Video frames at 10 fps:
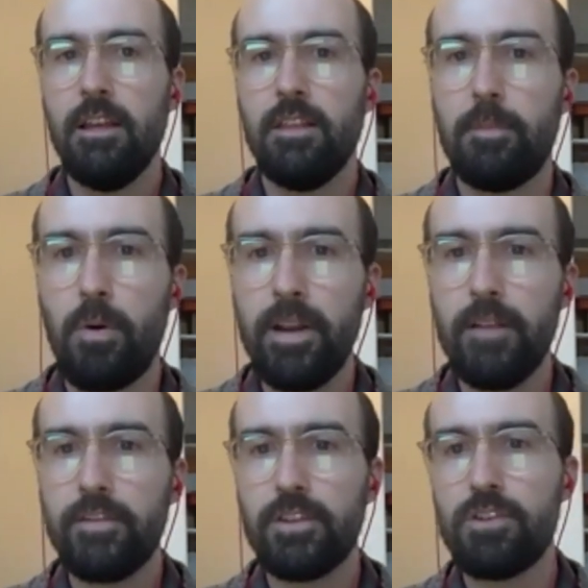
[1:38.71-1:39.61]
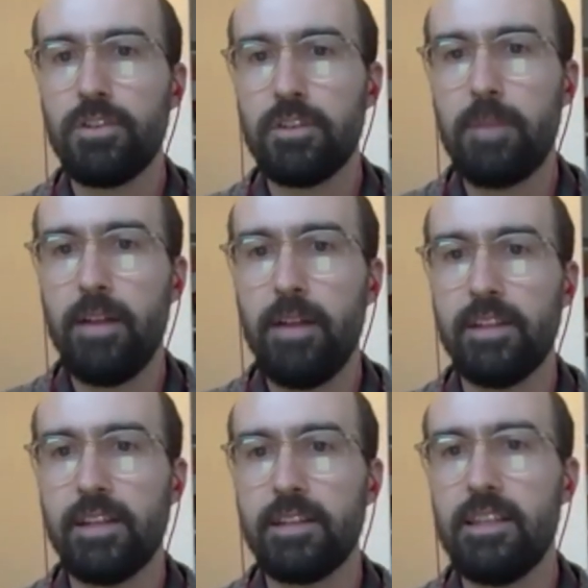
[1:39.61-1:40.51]
The point of socialist
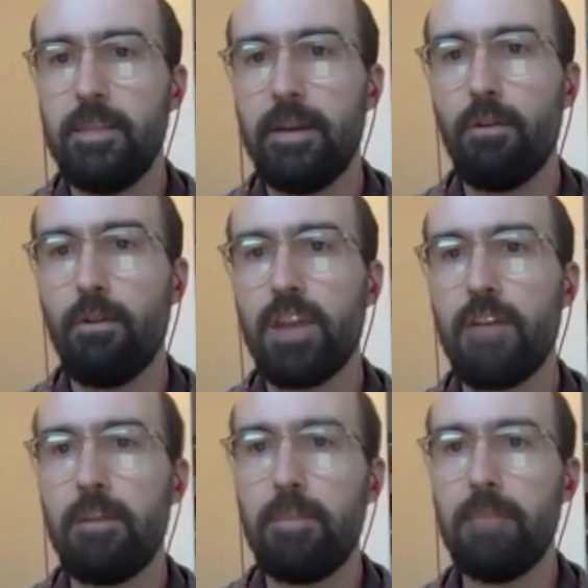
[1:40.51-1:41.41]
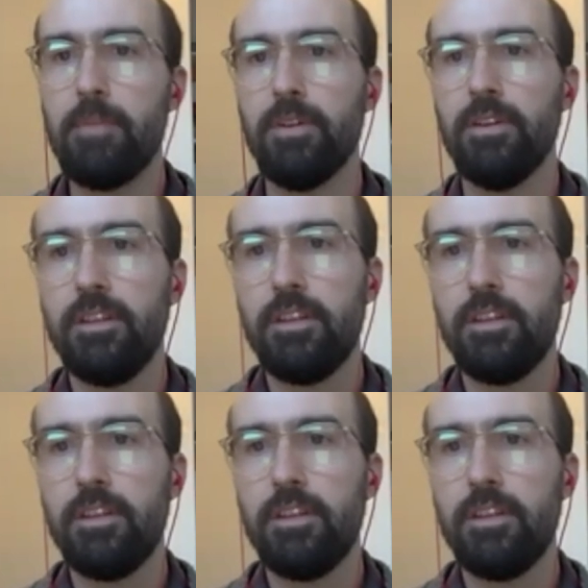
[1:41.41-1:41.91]
politics is about ordinary people